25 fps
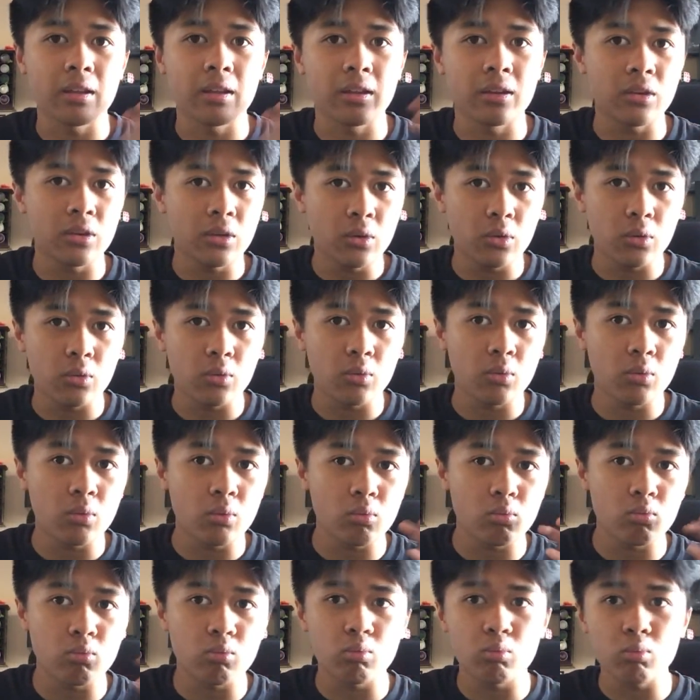You
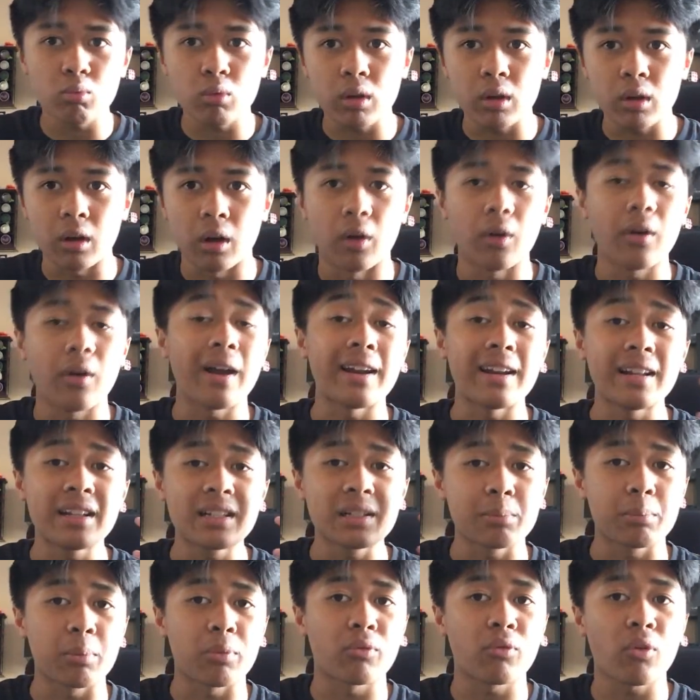you know, and
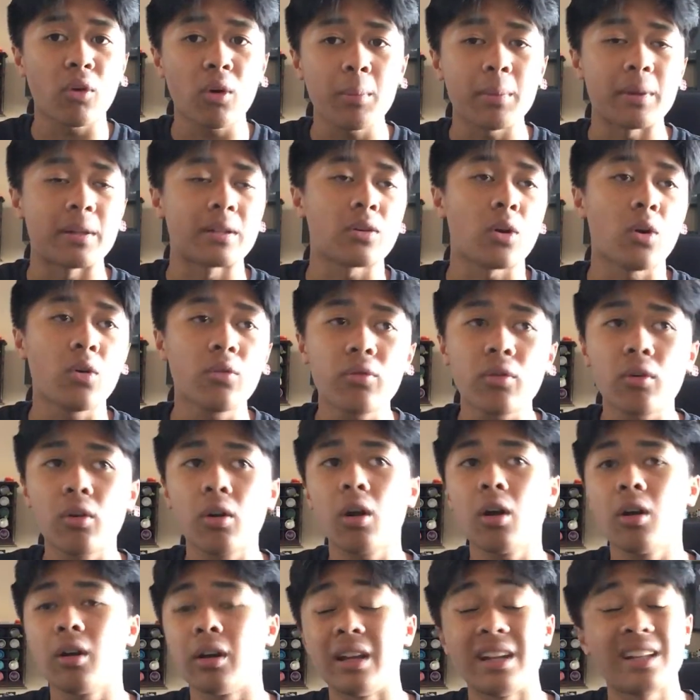it's a performance.
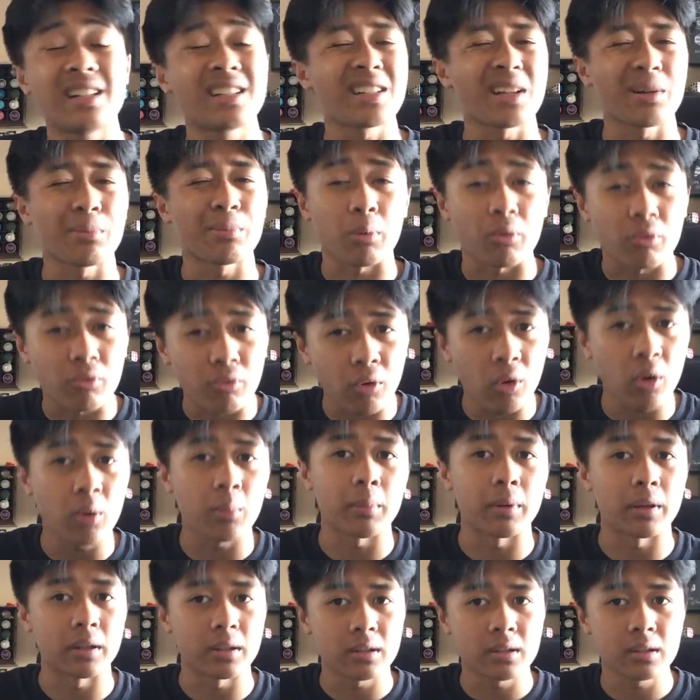Overall, it's a
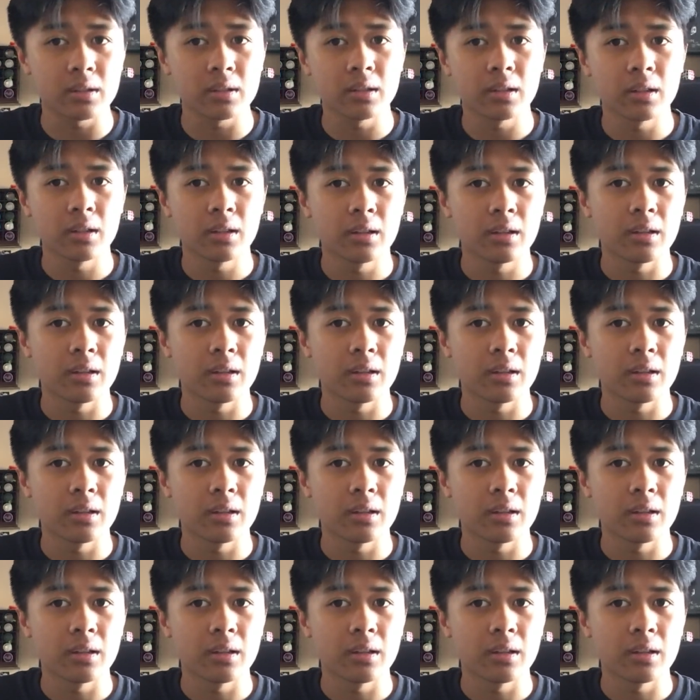performance.